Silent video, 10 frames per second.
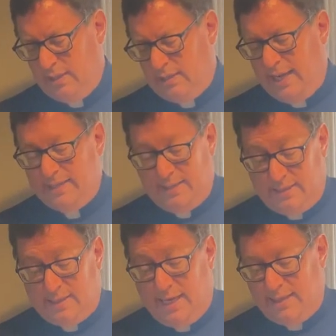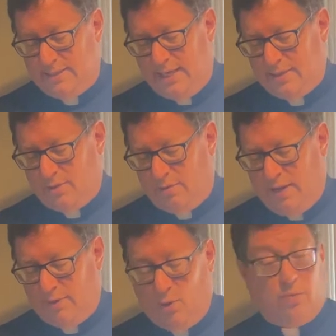1910, Dance
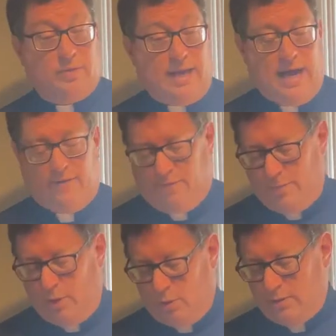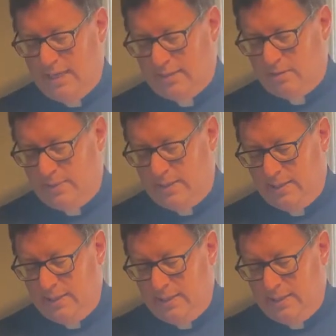Around the Golden Calf from the Old Testament.